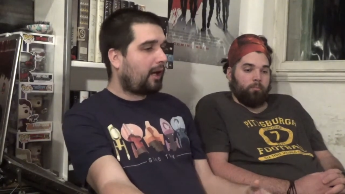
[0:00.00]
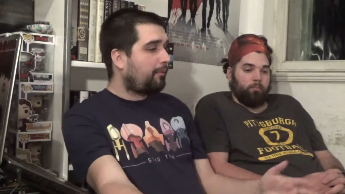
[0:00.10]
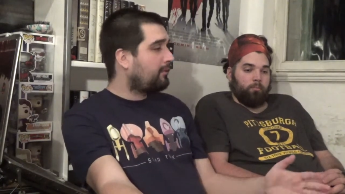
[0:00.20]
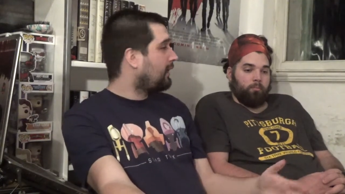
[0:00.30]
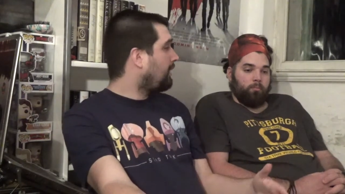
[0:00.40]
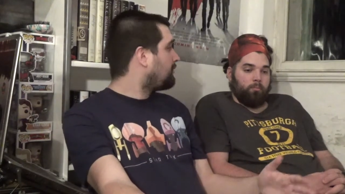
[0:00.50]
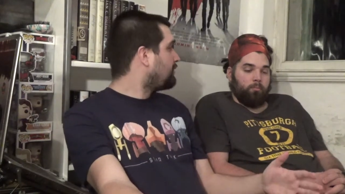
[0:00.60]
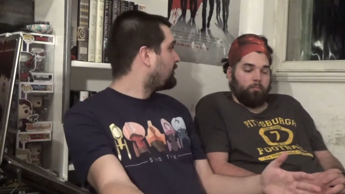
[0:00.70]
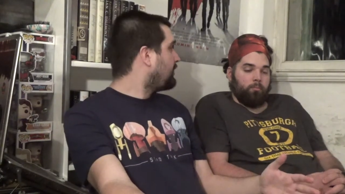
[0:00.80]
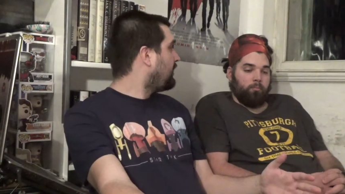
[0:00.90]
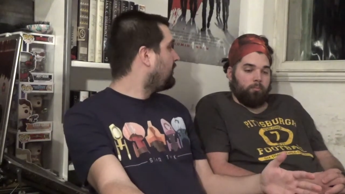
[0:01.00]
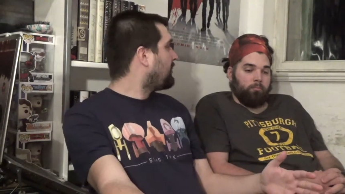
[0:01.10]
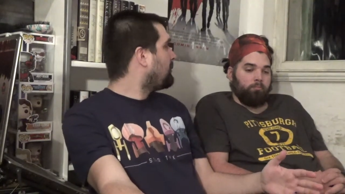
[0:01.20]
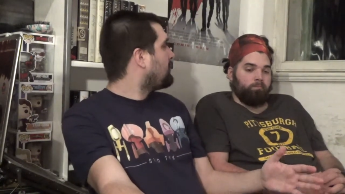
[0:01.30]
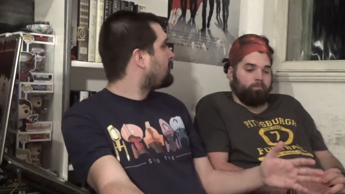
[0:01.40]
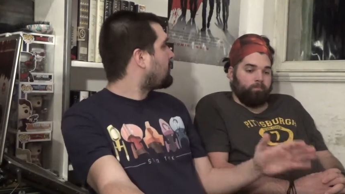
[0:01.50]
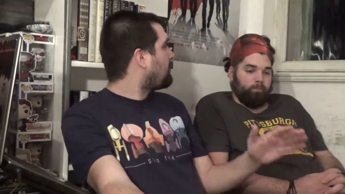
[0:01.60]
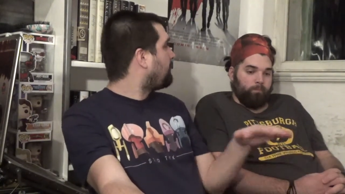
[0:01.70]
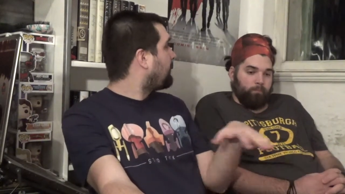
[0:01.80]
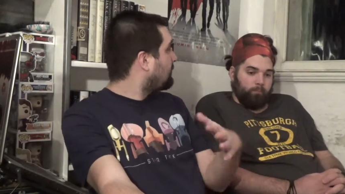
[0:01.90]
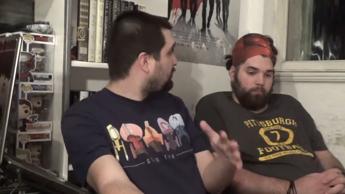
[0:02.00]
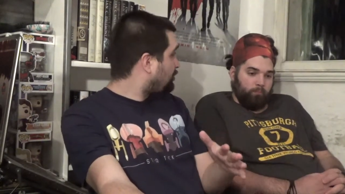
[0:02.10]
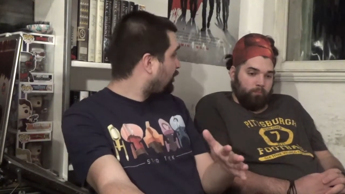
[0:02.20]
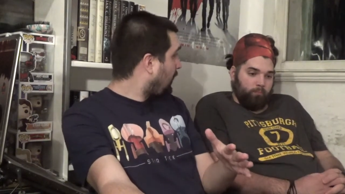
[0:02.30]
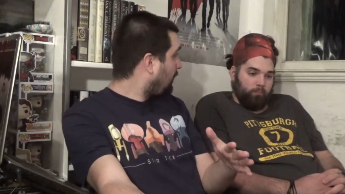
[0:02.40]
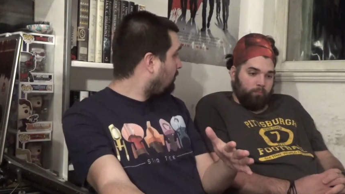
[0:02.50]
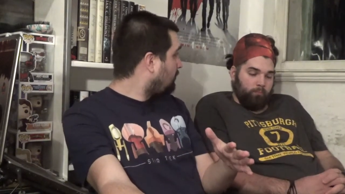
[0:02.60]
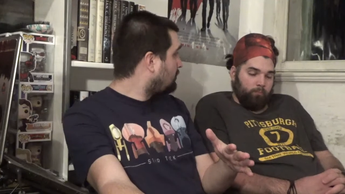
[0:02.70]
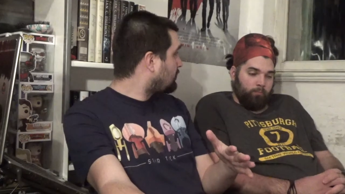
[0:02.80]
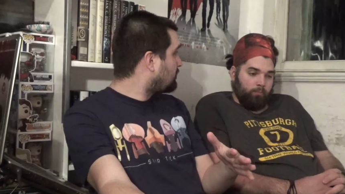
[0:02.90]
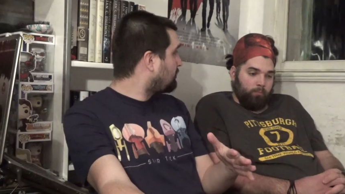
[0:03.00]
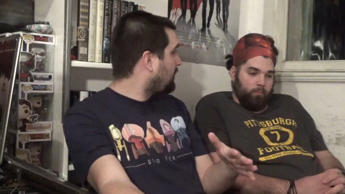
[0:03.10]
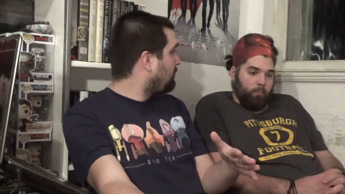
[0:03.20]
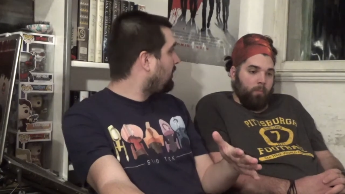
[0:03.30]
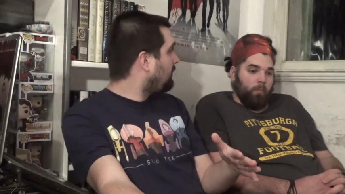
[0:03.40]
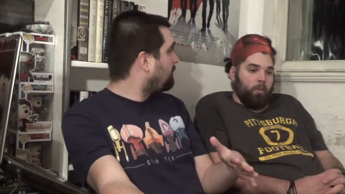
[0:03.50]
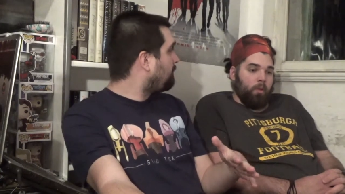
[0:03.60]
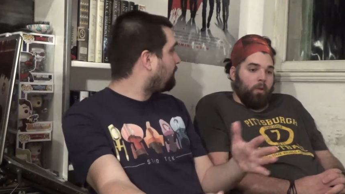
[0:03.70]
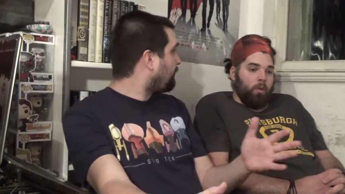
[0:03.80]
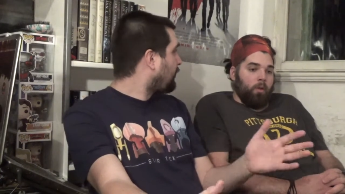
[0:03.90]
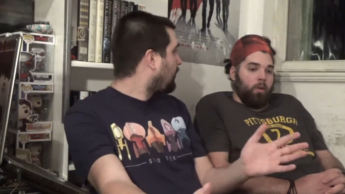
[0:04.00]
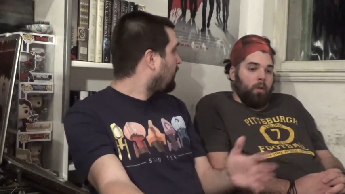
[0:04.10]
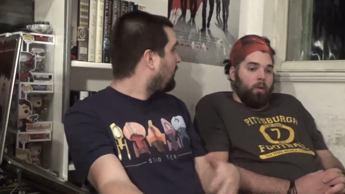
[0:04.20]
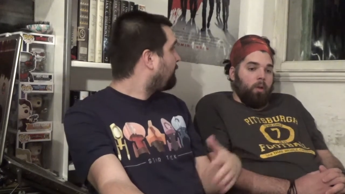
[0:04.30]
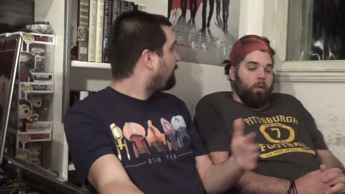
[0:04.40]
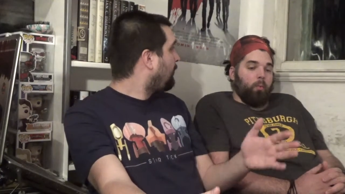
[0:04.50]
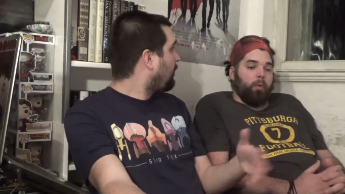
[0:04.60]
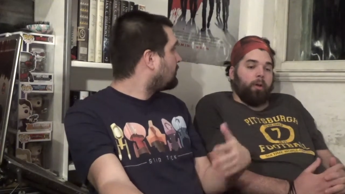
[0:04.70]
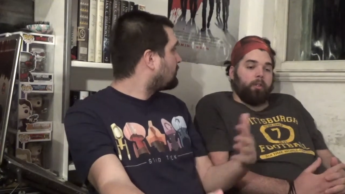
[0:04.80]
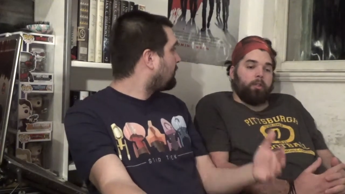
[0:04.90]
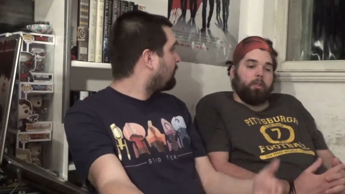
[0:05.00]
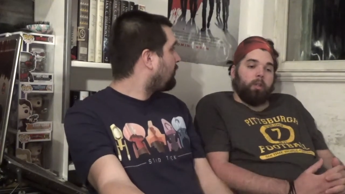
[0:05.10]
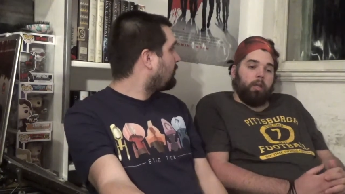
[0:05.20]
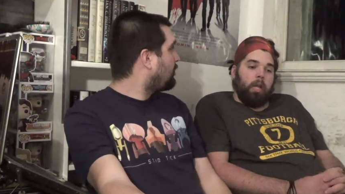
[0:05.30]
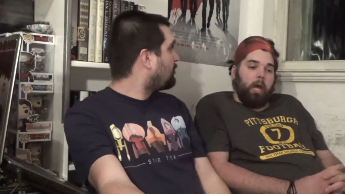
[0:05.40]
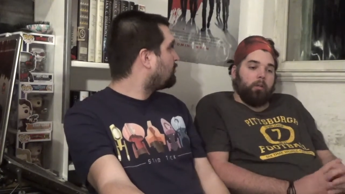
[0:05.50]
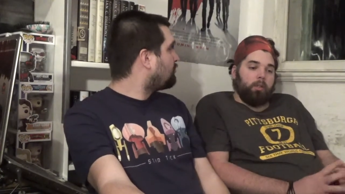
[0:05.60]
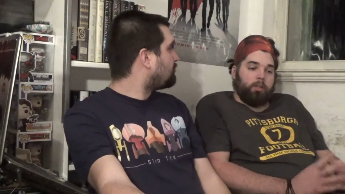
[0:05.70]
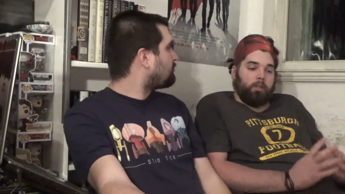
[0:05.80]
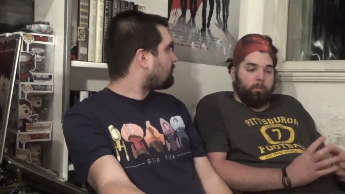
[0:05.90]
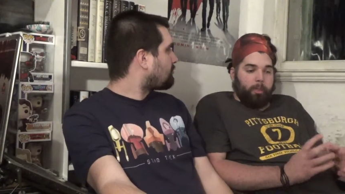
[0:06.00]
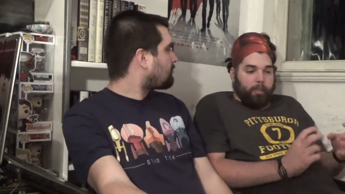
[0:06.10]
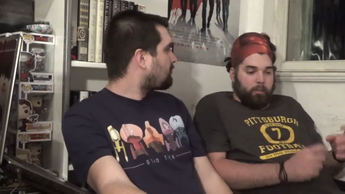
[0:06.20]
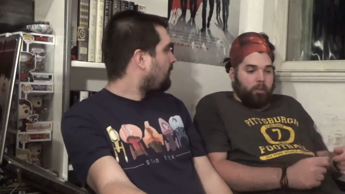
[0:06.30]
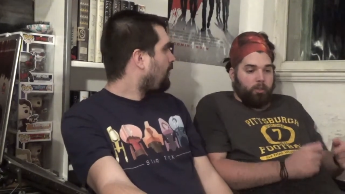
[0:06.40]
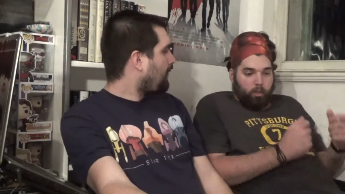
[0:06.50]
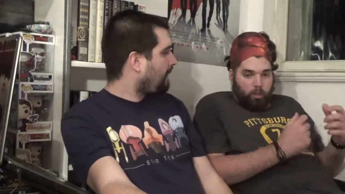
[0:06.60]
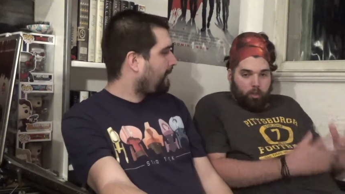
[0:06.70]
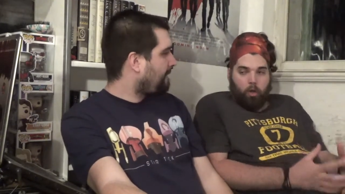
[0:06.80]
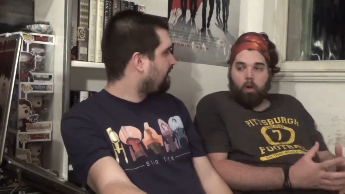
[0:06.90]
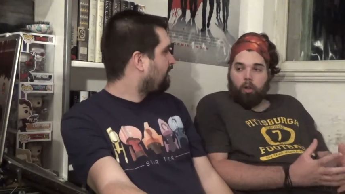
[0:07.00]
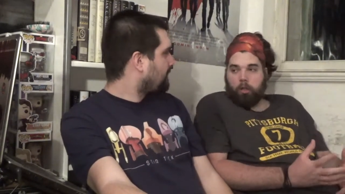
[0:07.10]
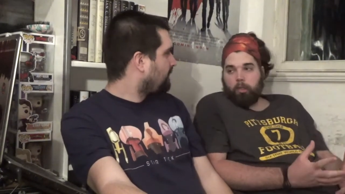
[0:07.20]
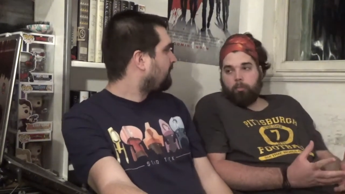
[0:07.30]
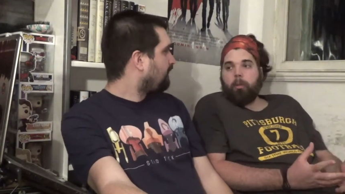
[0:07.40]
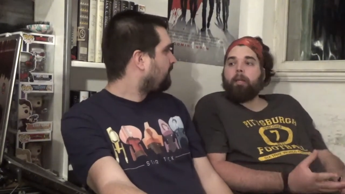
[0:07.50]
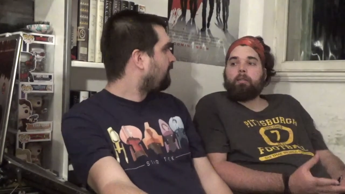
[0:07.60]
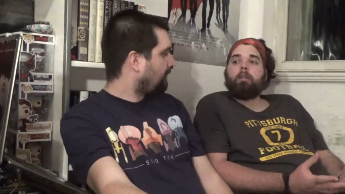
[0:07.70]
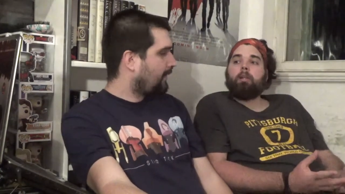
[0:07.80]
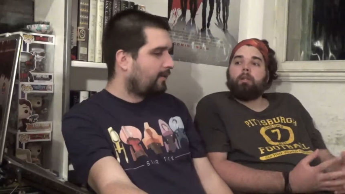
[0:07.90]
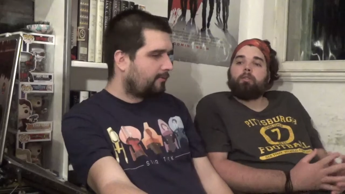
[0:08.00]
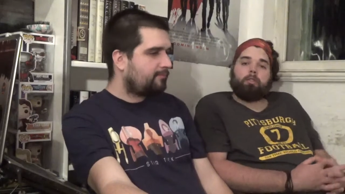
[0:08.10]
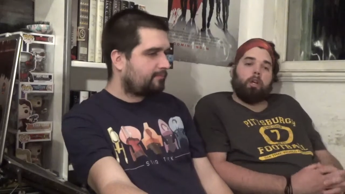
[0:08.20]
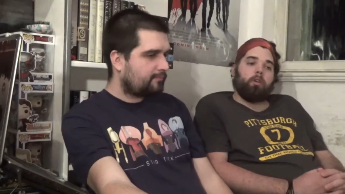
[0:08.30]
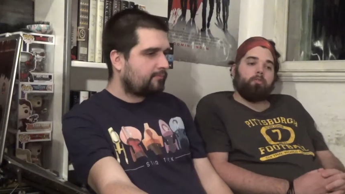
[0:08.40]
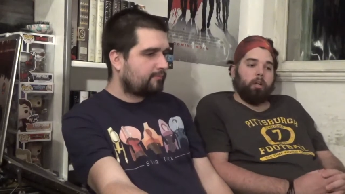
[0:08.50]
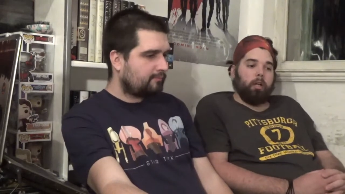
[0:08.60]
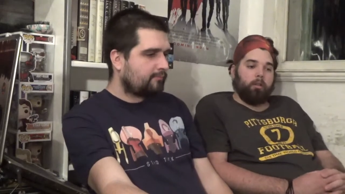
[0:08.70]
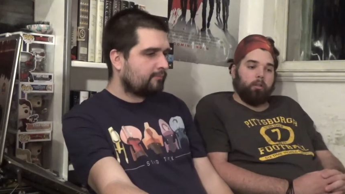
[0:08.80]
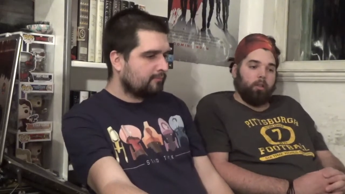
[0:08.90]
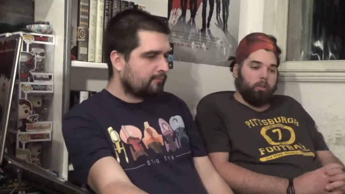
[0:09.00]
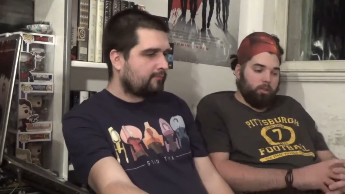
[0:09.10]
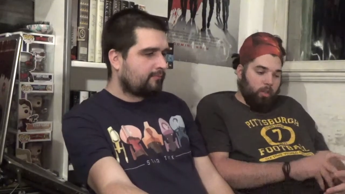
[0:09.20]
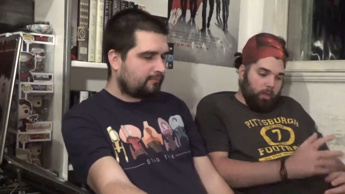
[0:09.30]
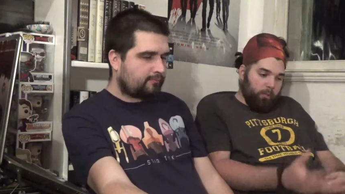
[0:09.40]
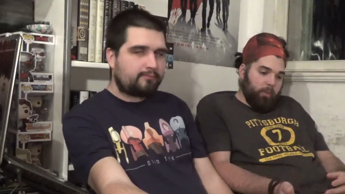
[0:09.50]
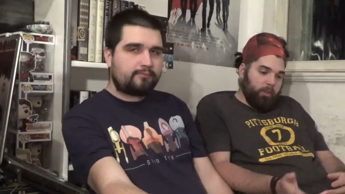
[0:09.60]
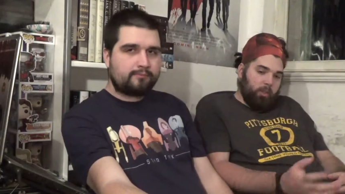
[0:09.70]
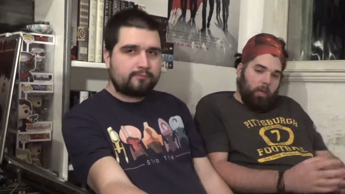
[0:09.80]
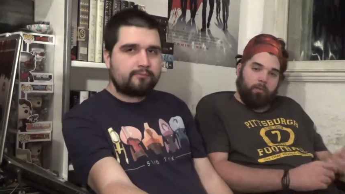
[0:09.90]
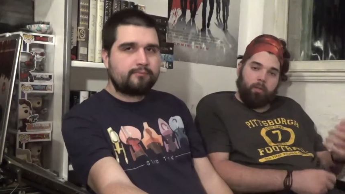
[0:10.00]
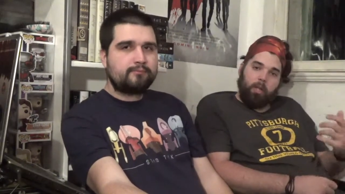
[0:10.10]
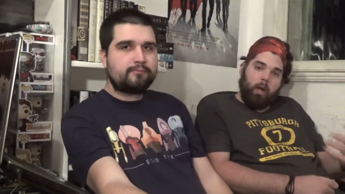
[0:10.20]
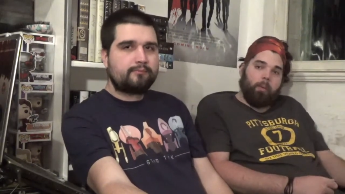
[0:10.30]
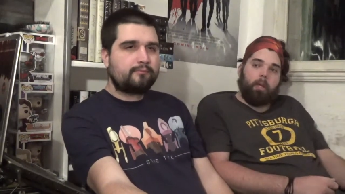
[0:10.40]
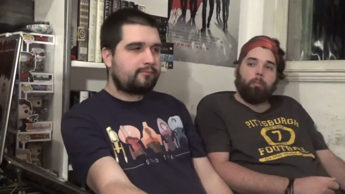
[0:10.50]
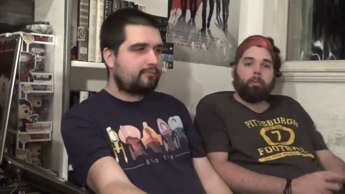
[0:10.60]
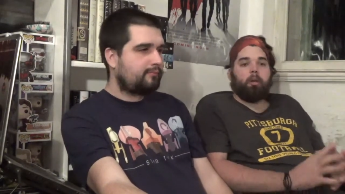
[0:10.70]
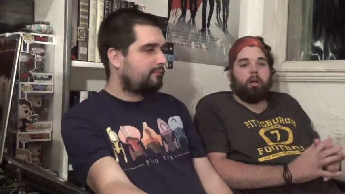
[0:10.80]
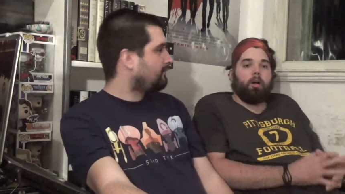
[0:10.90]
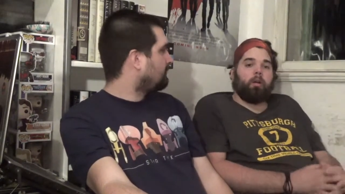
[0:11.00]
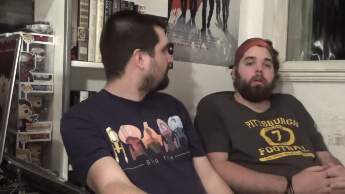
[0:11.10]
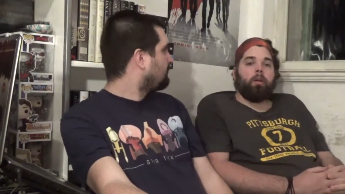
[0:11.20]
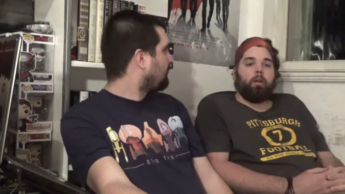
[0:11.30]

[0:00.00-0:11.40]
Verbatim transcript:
Speaker 1: I would love to see maybe some of his travels, maybe influence. Well, here's the thing: now the
Speaker 2: CBS is going all in basically on Star Trek. You know, starting with Discovery, now we got Picard